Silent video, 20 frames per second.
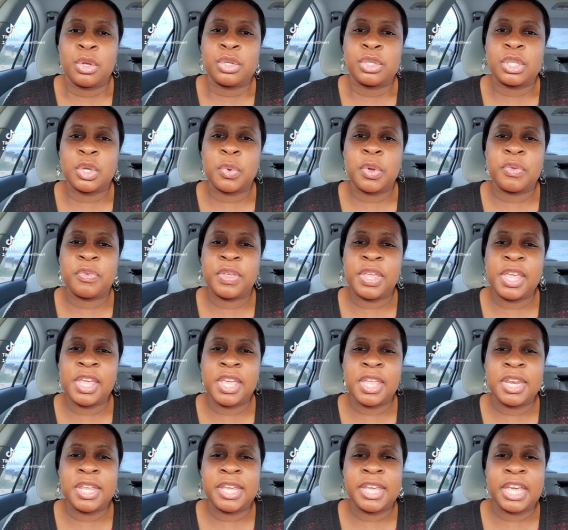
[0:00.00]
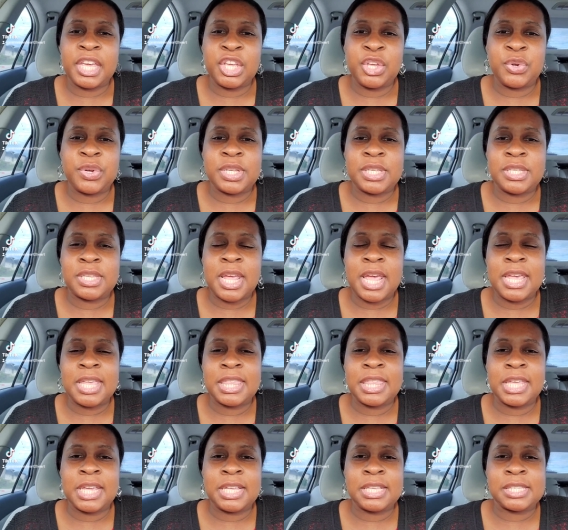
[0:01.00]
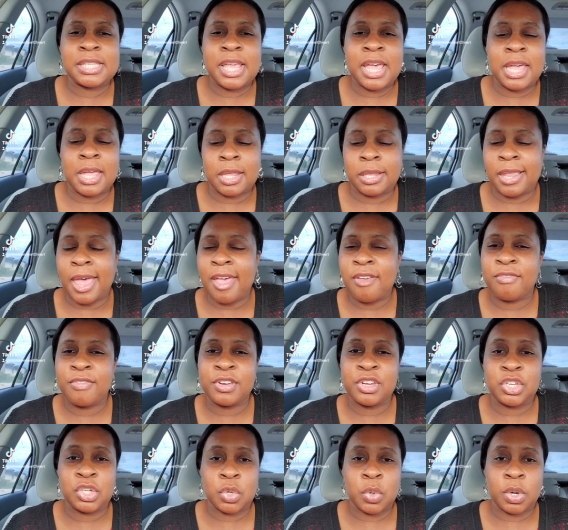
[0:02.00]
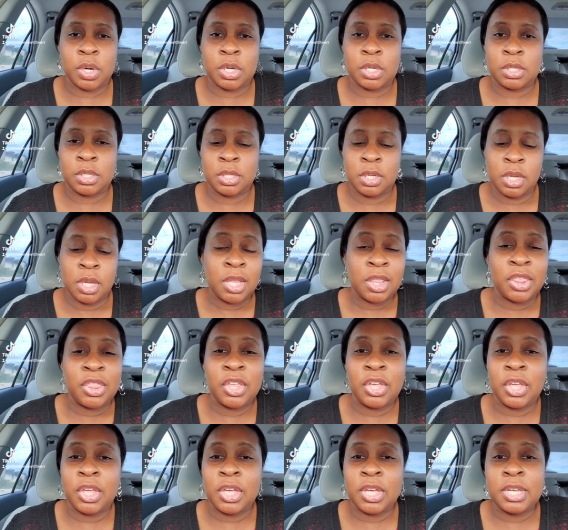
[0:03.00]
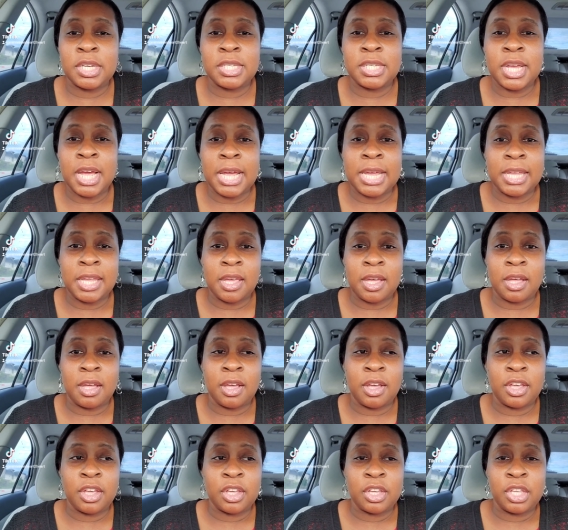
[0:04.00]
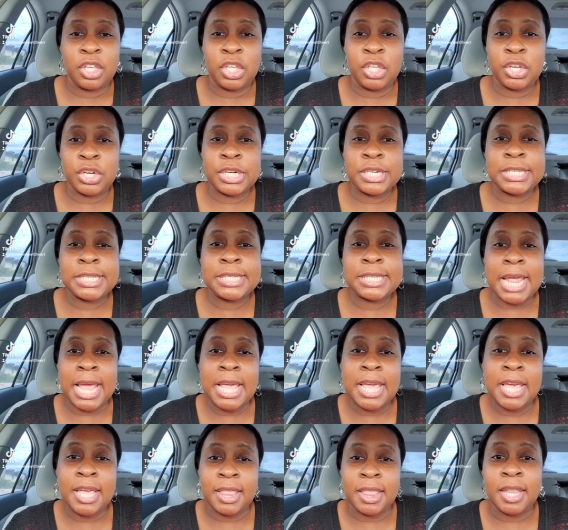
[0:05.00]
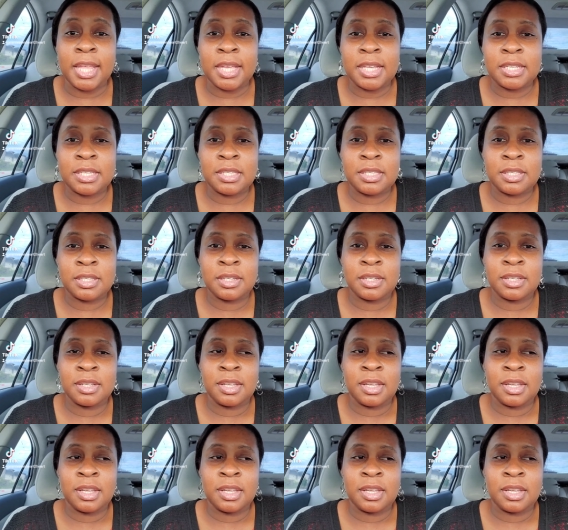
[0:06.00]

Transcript: So if he can get you to say things like life is short, the good die young, you're saying this.